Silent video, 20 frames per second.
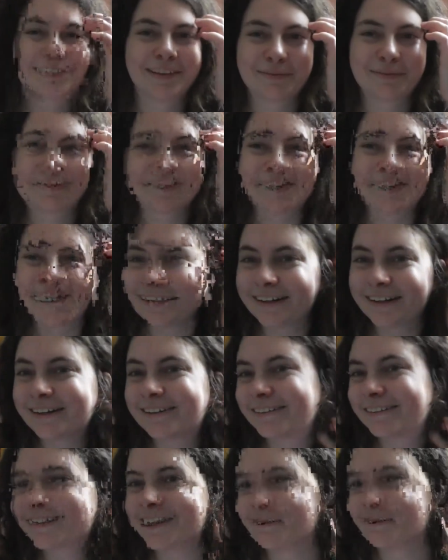the
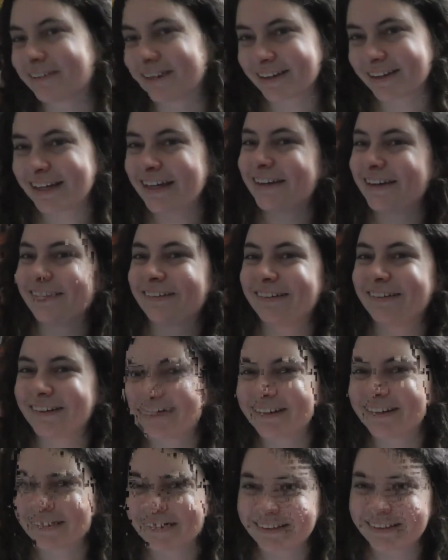priority, but I keep doing
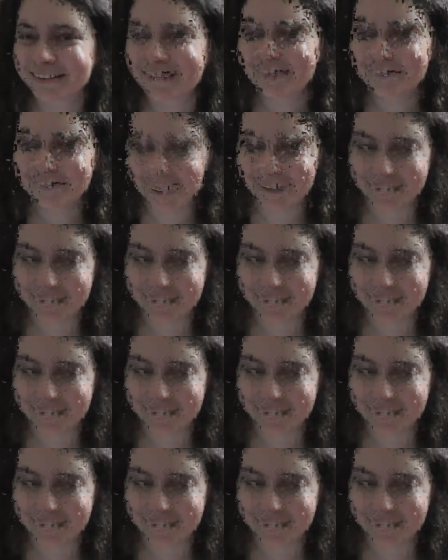other stuff.